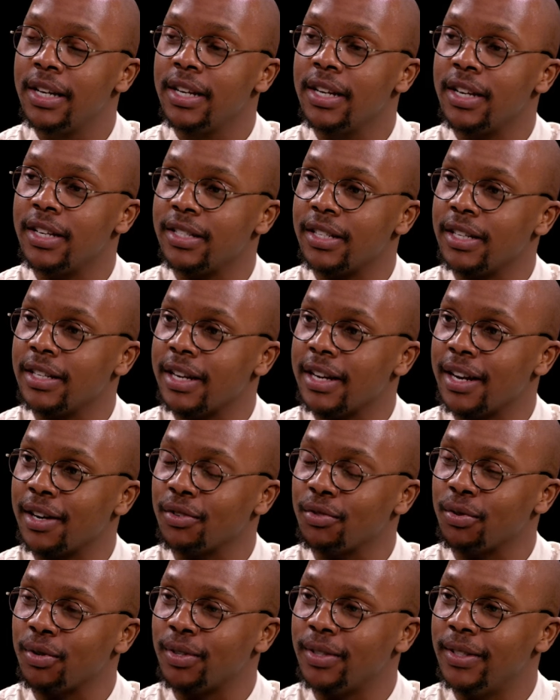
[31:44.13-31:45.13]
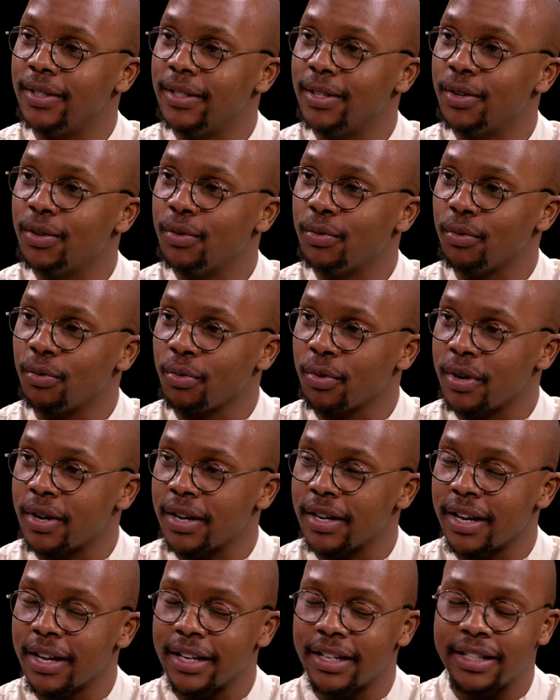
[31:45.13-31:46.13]
his intellectual mm-hmm.
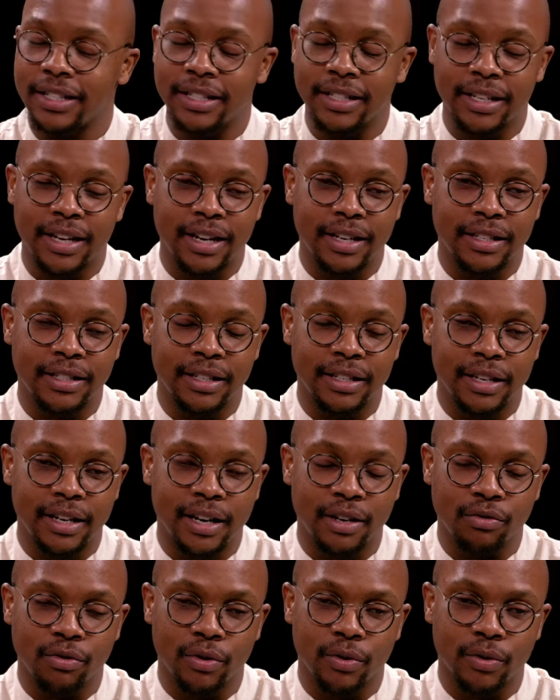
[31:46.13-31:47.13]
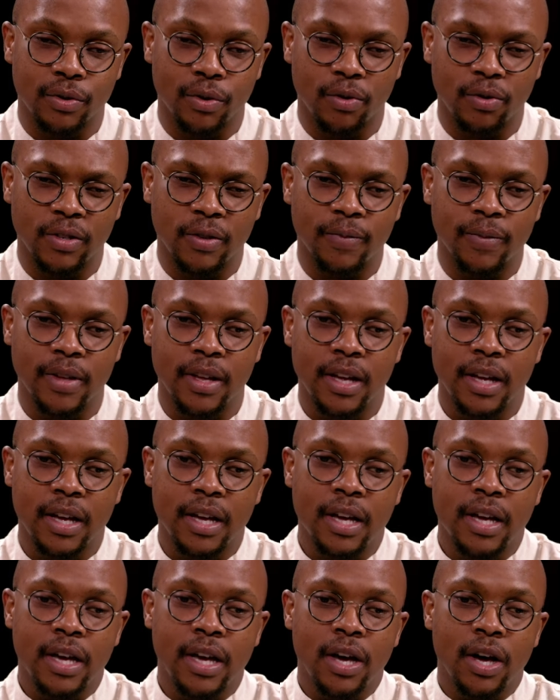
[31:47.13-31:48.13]
work and, mm-hmm. and his intellectual thought.
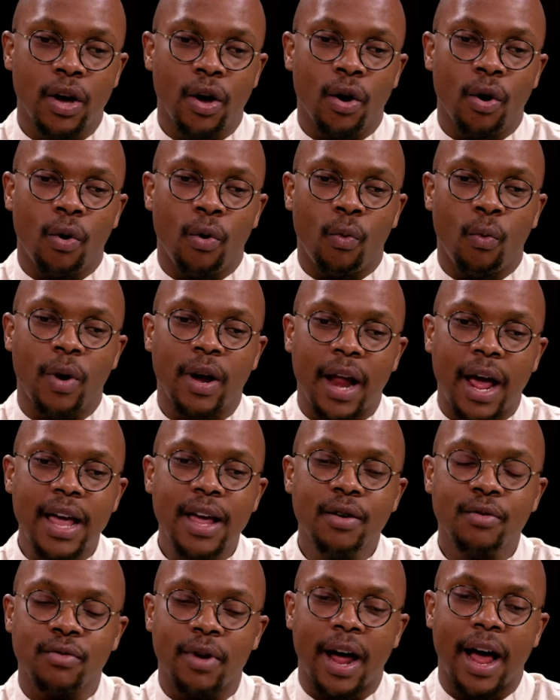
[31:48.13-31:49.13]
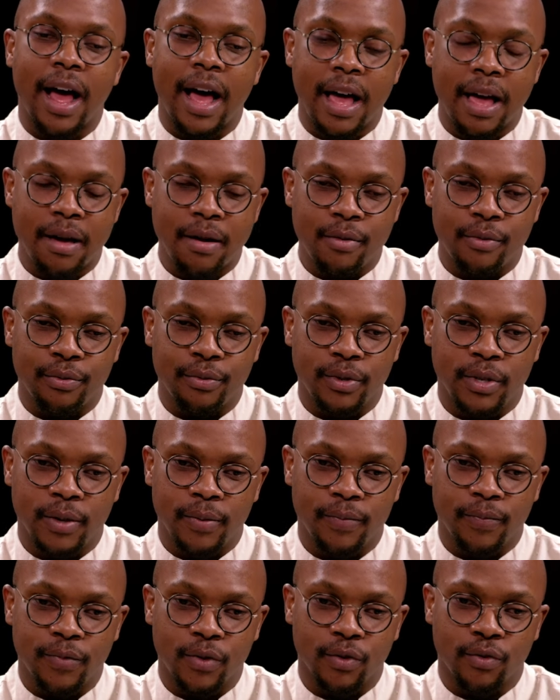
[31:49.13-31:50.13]
When I arrived,
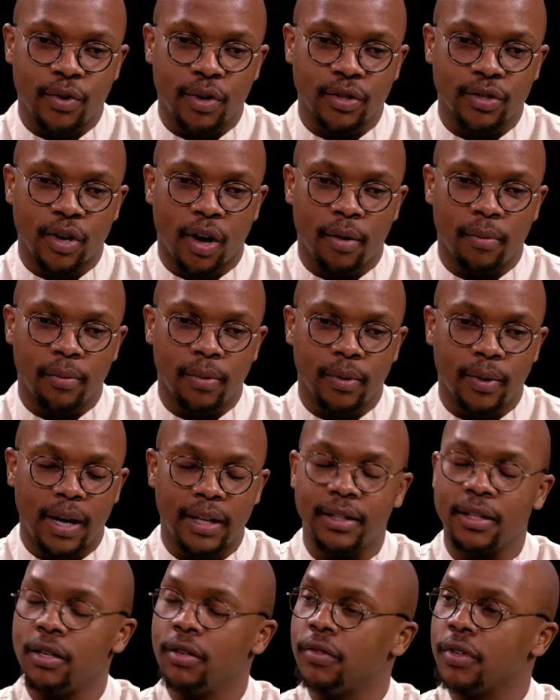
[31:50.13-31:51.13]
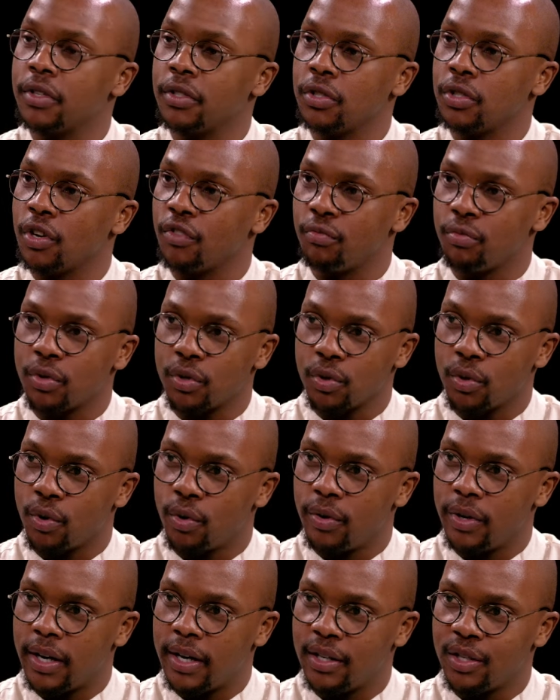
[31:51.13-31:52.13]
for example, at the University of
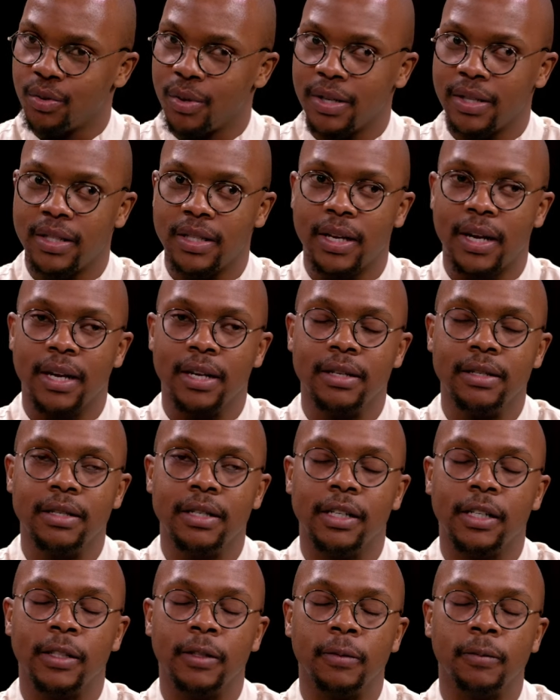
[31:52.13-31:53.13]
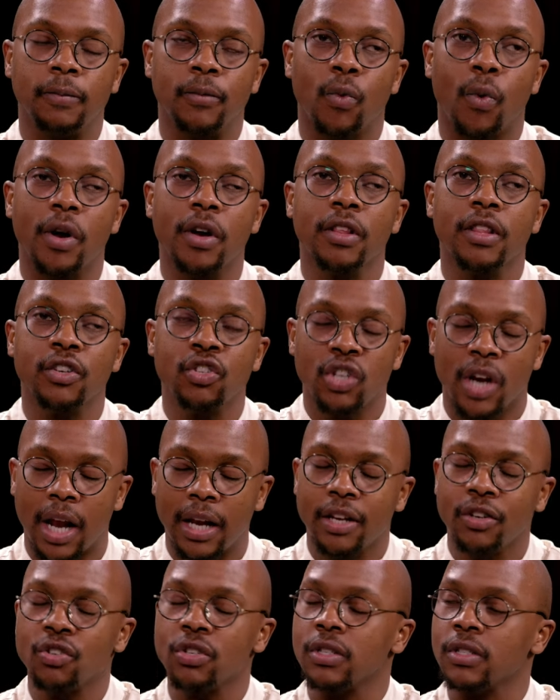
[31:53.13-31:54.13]
Pretoria in 2018, one of the
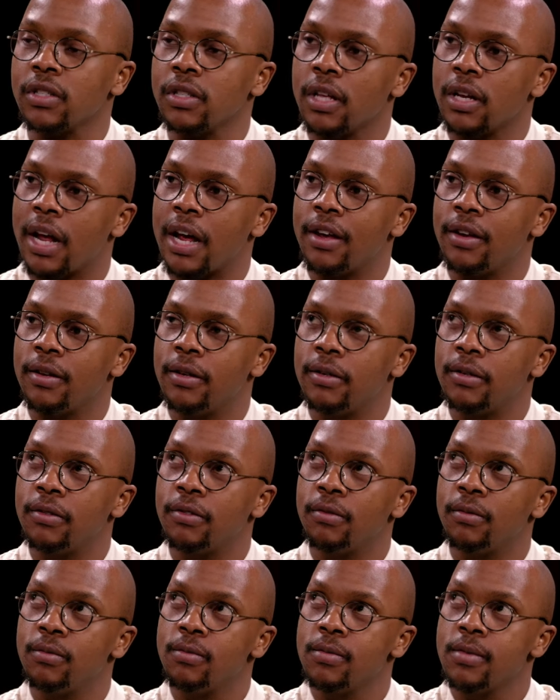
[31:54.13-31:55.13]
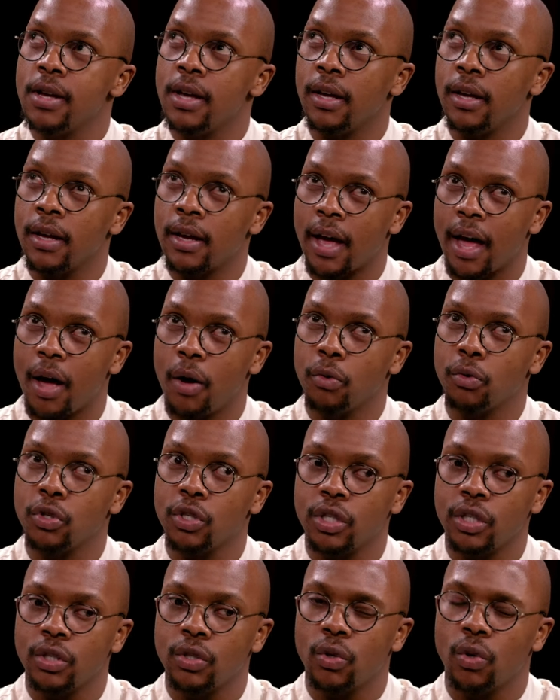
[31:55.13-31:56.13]
challenges that I
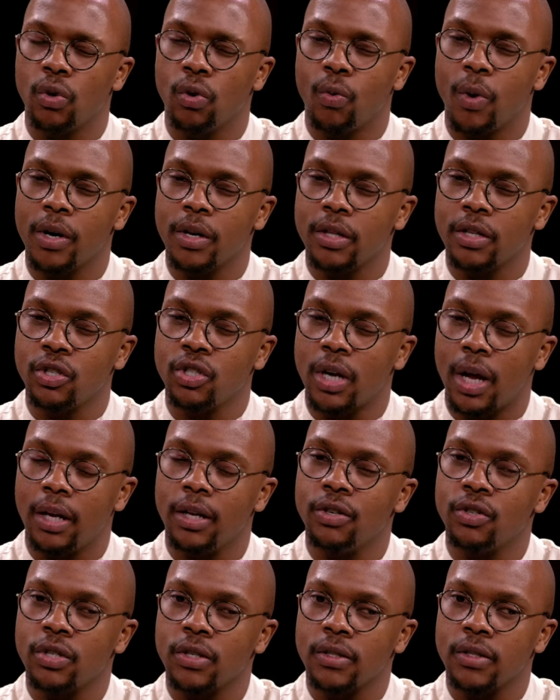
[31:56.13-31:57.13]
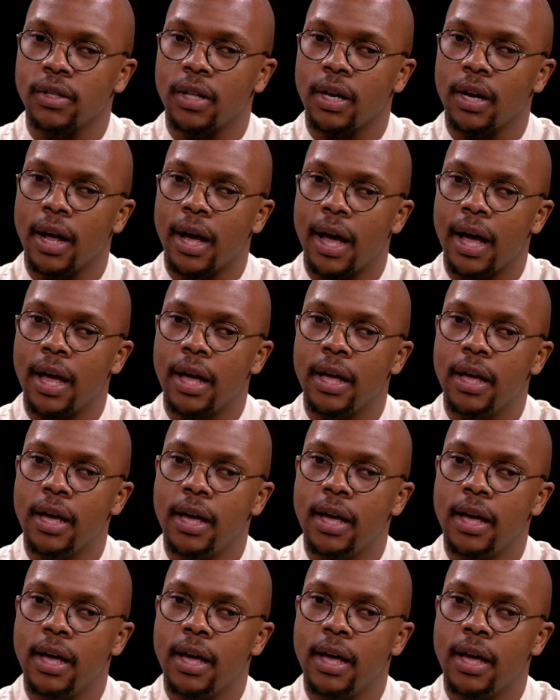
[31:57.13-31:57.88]
encountered, or one of the challenges that I